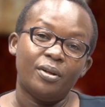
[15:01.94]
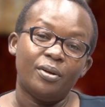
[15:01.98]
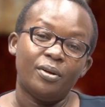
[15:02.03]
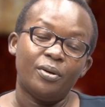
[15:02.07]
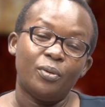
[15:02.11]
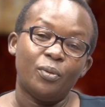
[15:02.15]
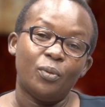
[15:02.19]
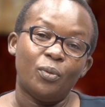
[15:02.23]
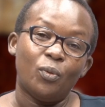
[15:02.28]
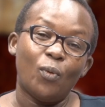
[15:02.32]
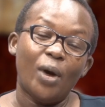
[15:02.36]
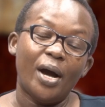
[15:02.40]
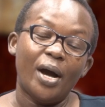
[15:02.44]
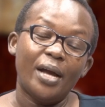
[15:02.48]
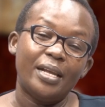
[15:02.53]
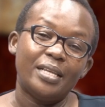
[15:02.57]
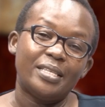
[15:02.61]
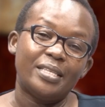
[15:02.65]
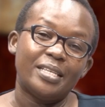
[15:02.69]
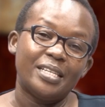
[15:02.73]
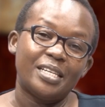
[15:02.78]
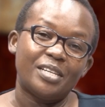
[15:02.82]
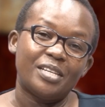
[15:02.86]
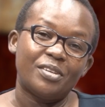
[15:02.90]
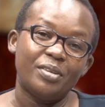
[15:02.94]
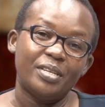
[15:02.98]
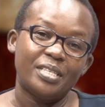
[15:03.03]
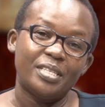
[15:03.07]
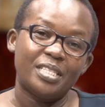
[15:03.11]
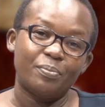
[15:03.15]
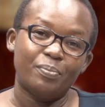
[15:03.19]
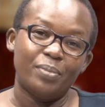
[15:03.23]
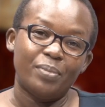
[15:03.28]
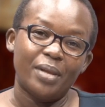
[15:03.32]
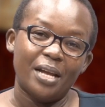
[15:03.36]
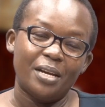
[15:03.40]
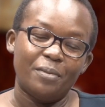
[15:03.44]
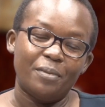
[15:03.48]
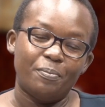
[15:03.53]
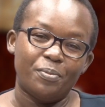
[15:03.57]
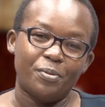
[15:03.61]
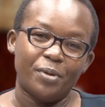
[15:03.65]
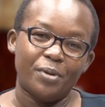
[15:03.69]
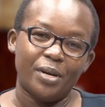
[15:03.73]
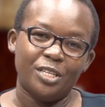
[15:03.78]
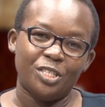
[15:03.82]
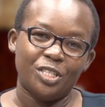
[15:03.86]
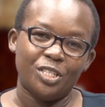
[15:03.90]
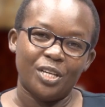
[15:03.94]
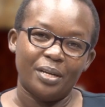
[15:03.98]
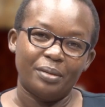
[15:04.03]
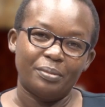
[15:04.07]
One is increased blood pressure.